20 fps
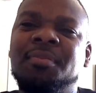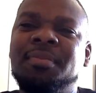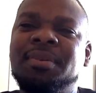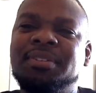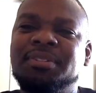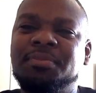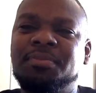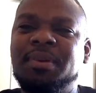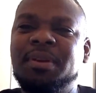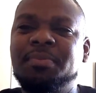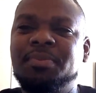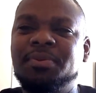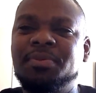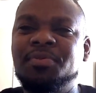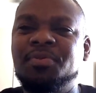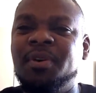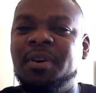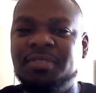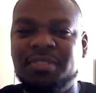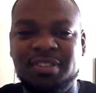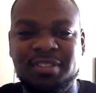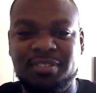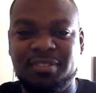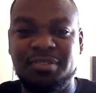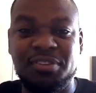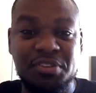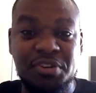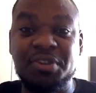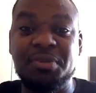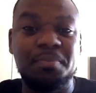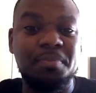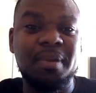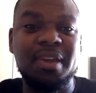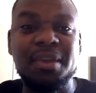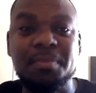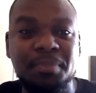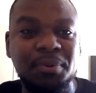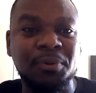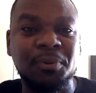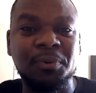a bunch of people who are just good
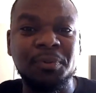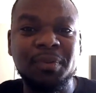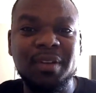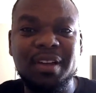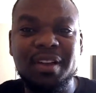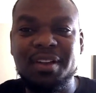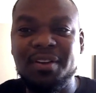people,